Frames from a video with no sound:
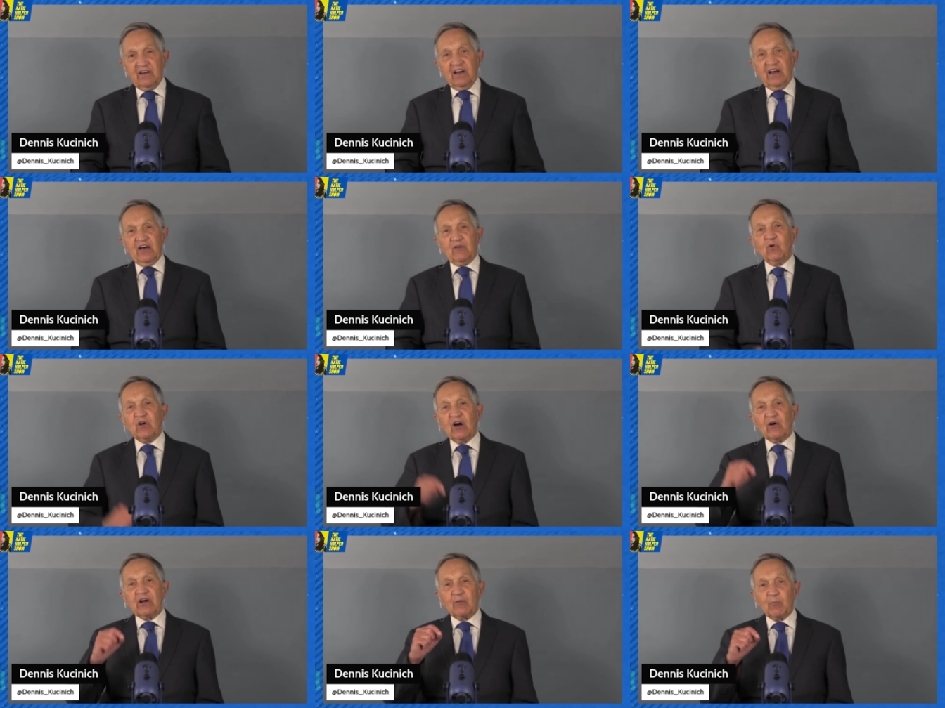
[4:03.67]
And we
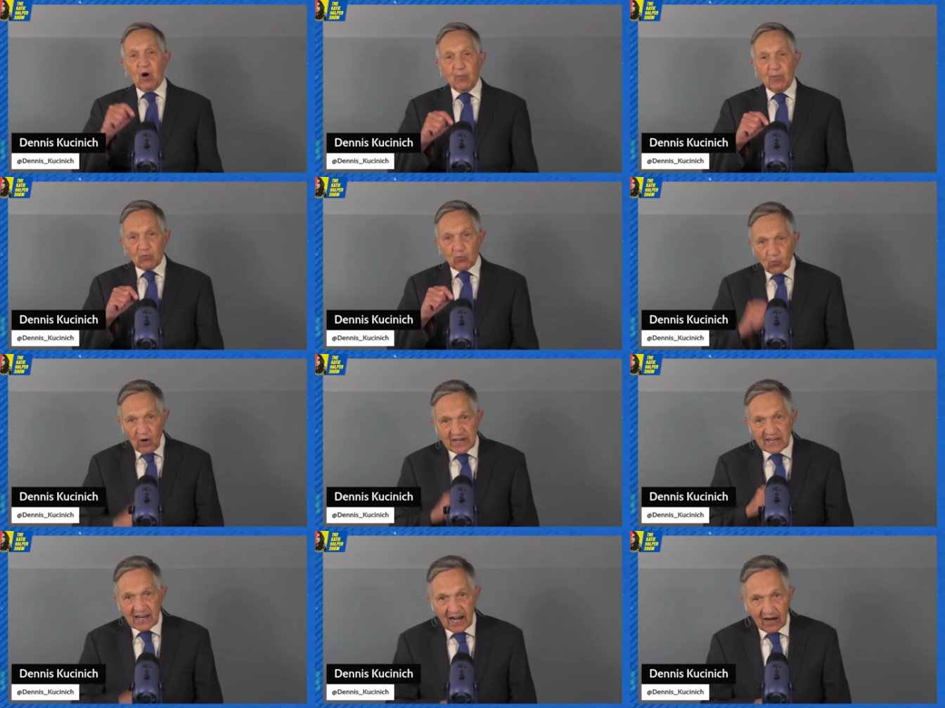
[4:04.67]
are in a moment
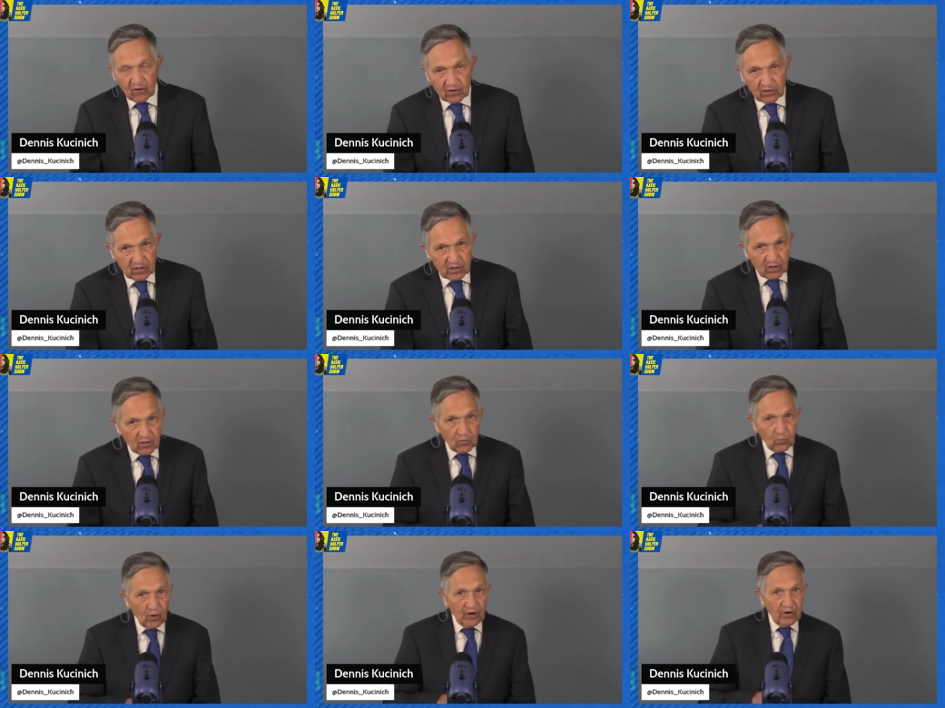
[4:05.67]
right now
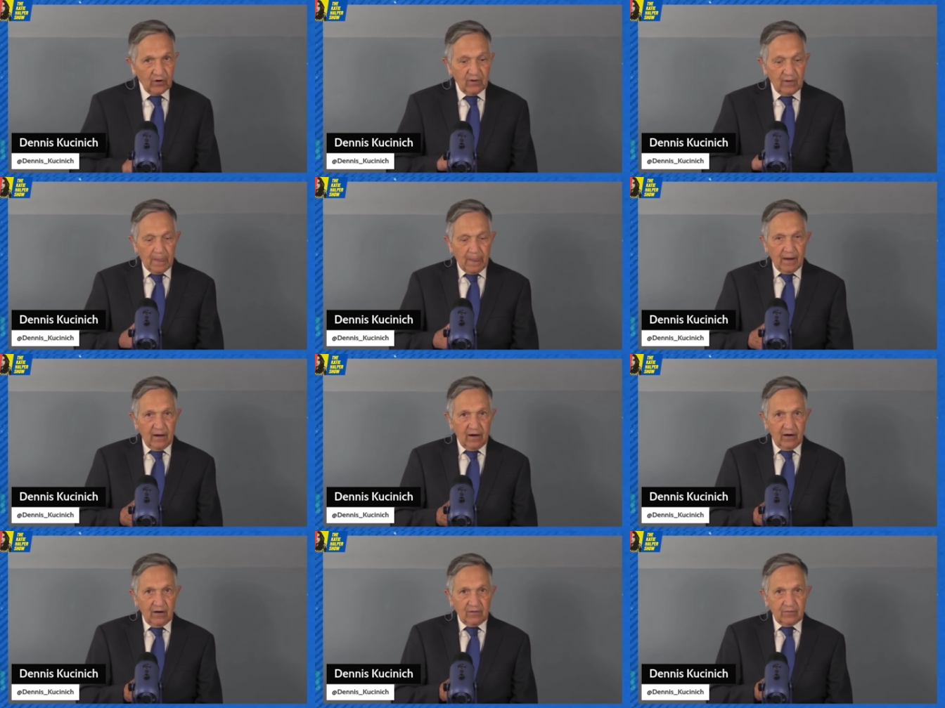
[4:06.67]
where
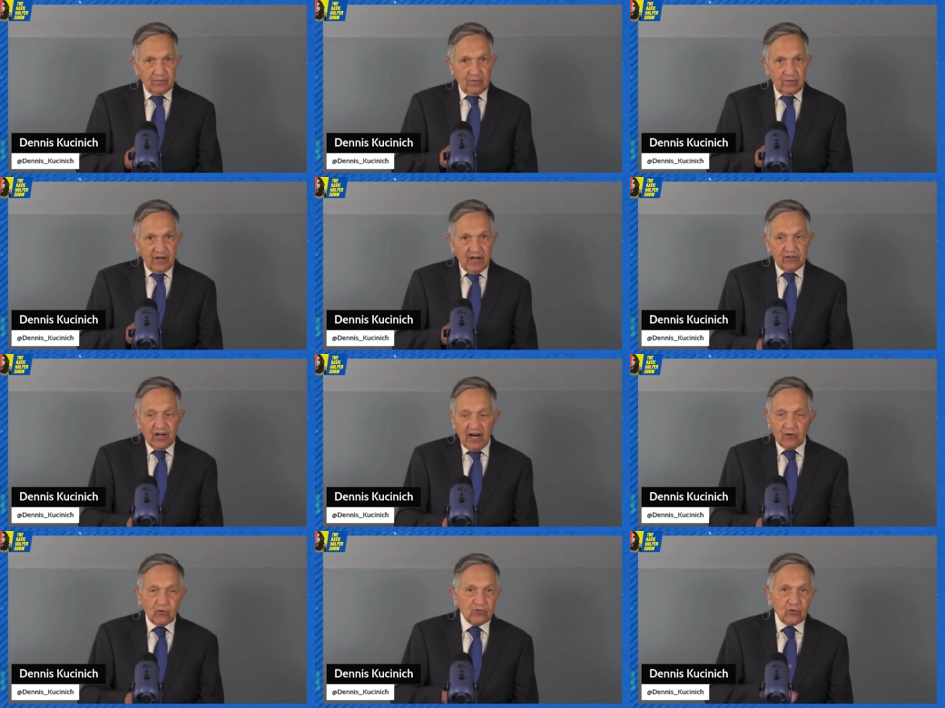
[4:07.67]

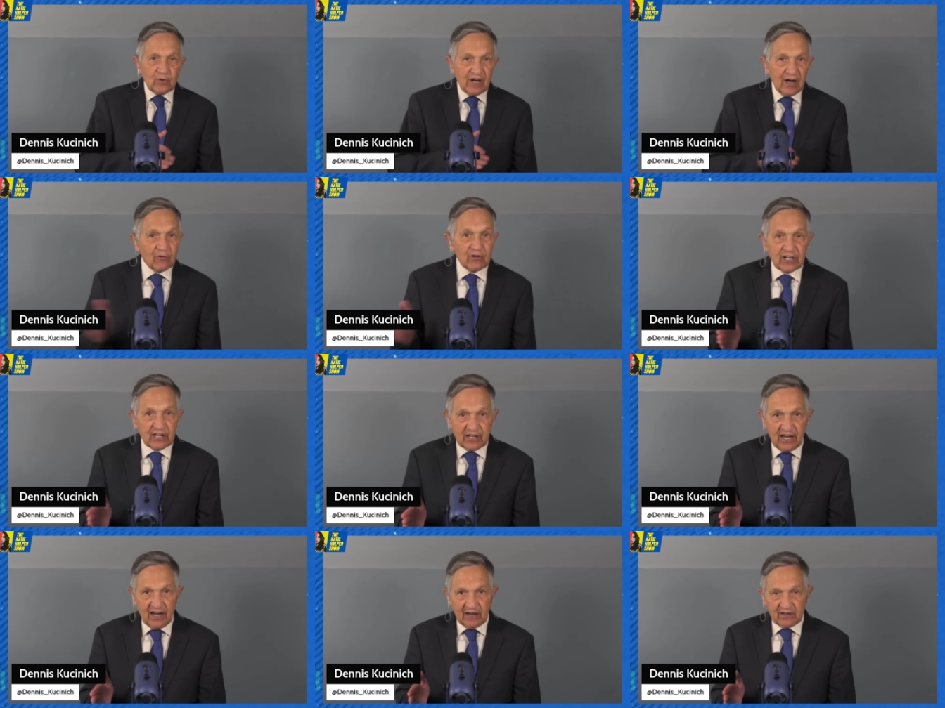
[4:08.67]
Netanyahu is doing everything he
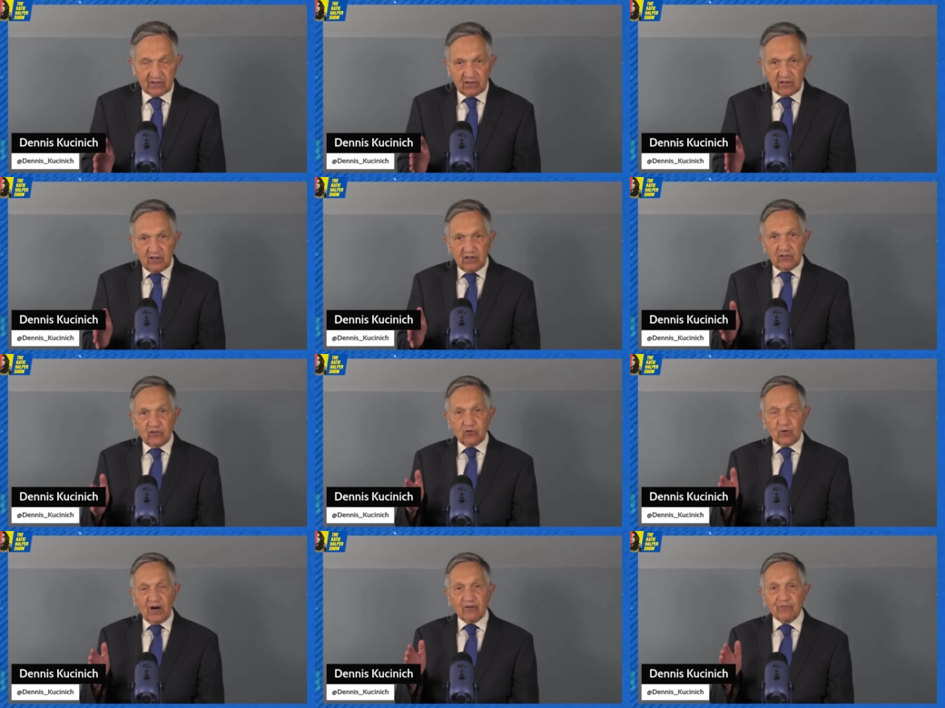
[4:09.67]
can to
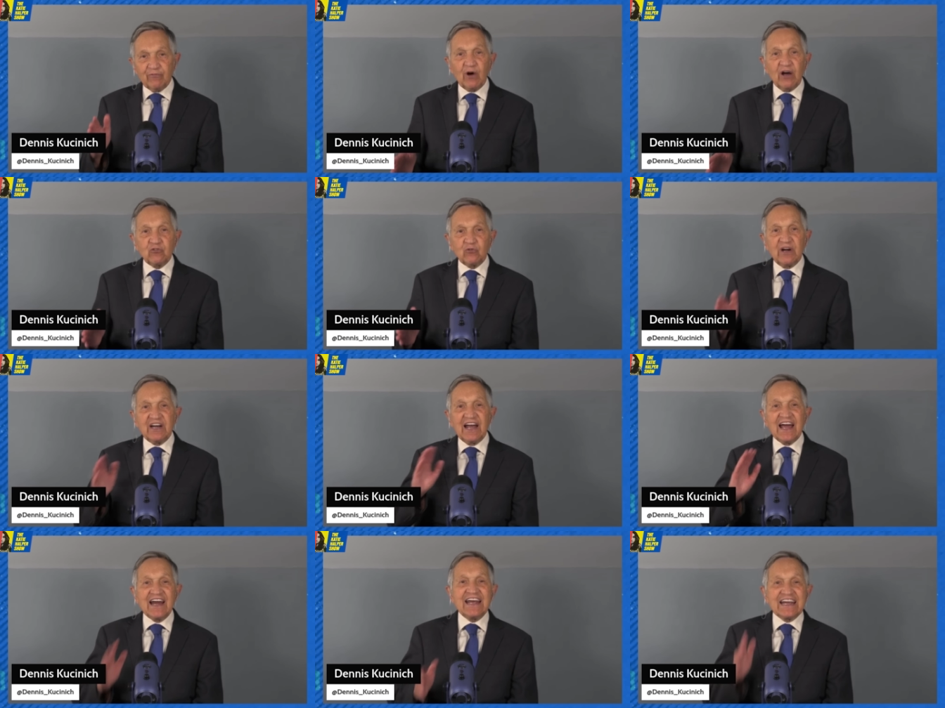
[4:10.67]
try to frustrate
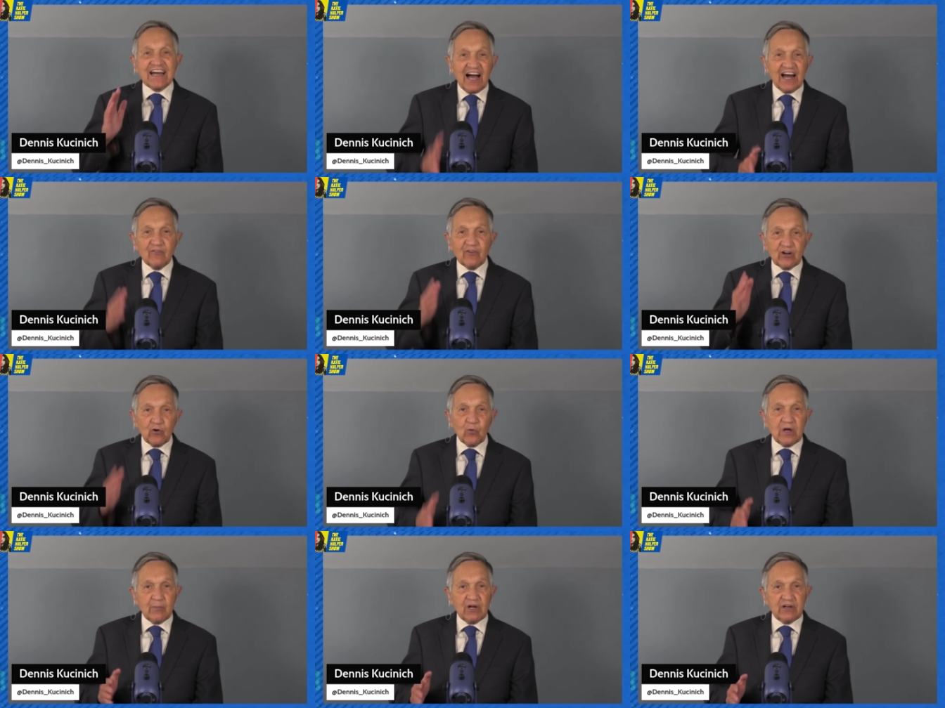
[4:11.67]
any kind of an
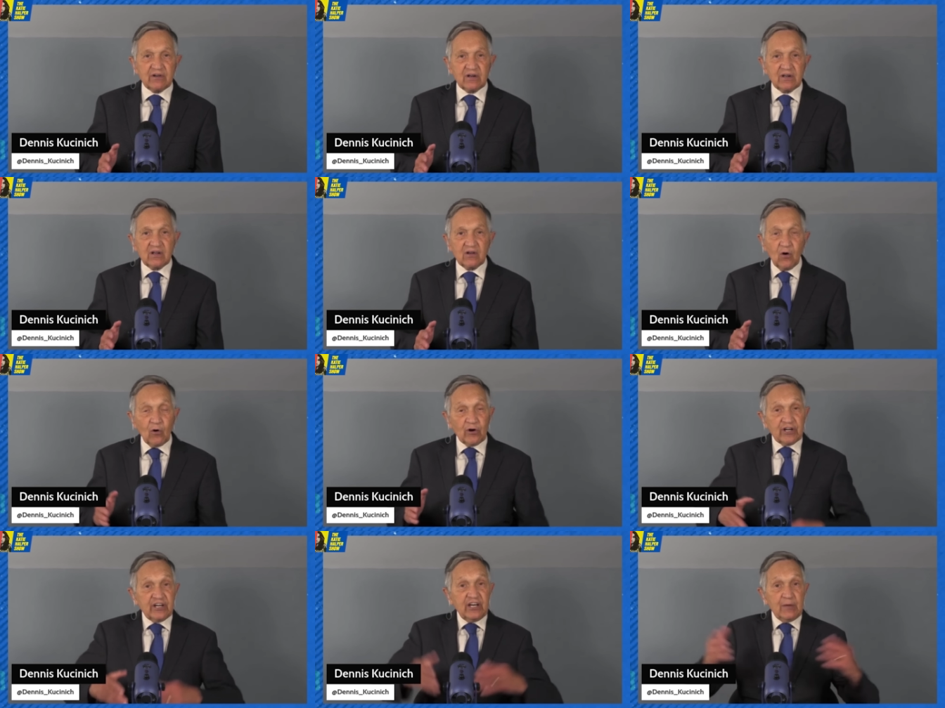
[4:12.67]
agreement or to
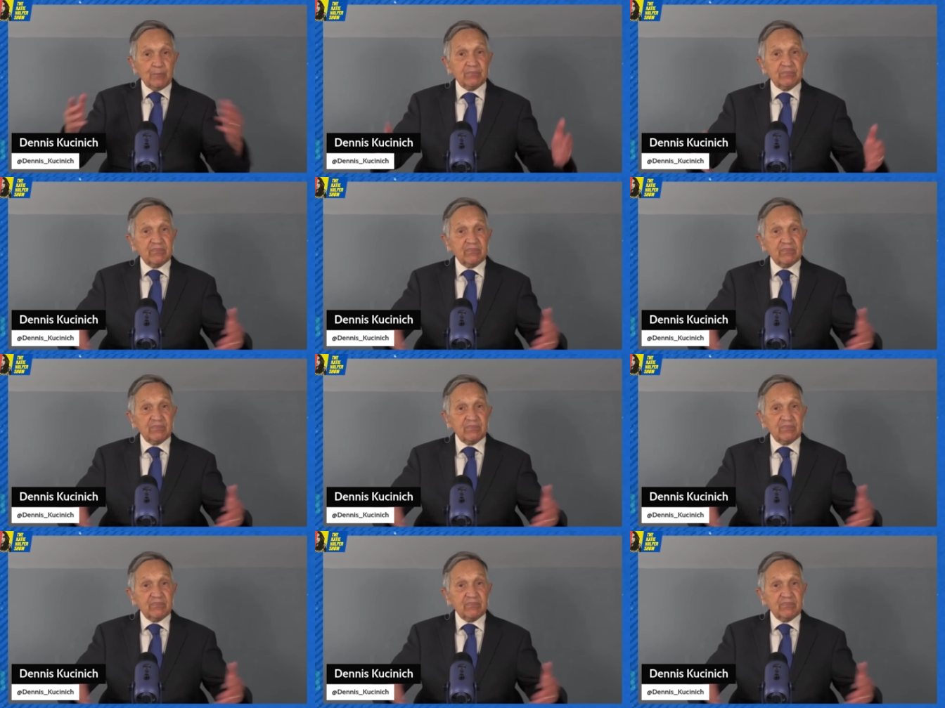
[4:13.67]
keep